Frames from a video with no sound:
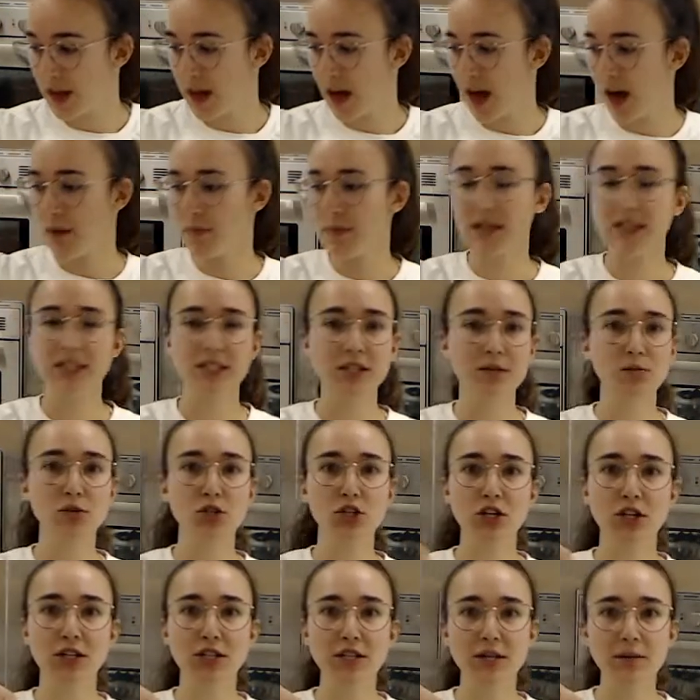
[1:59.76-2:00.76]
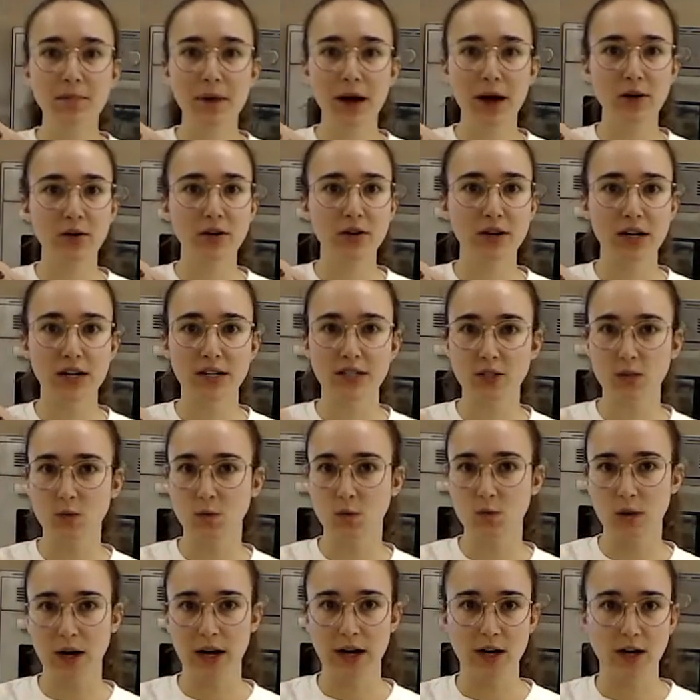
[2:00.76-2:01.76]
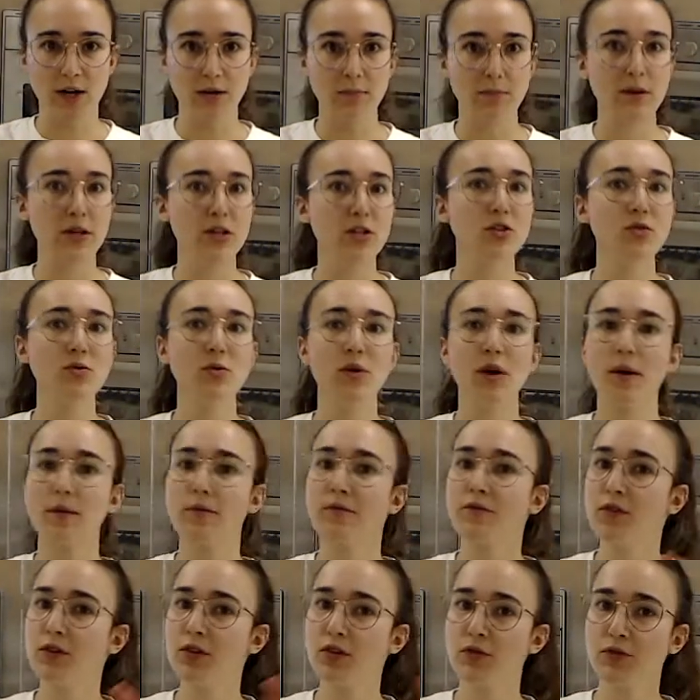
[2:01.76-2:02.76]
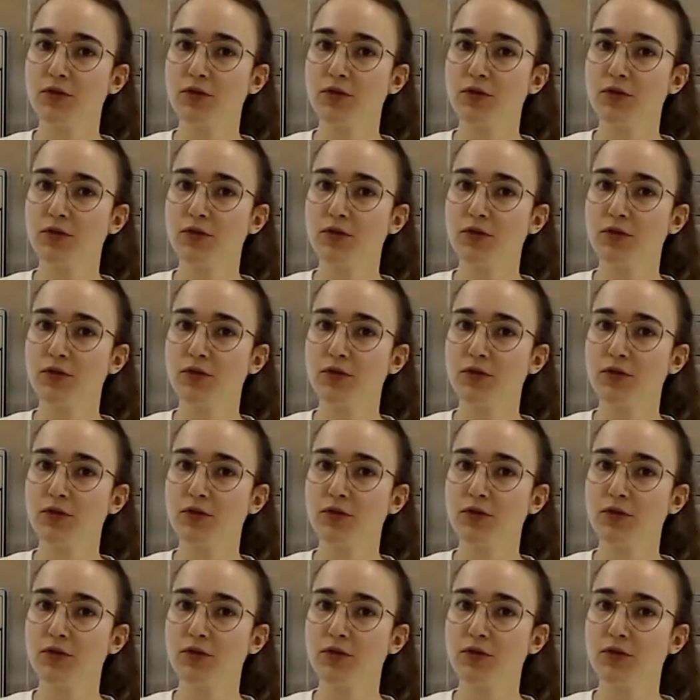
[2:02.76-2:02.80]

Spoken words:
and some chili powder as well. But you feel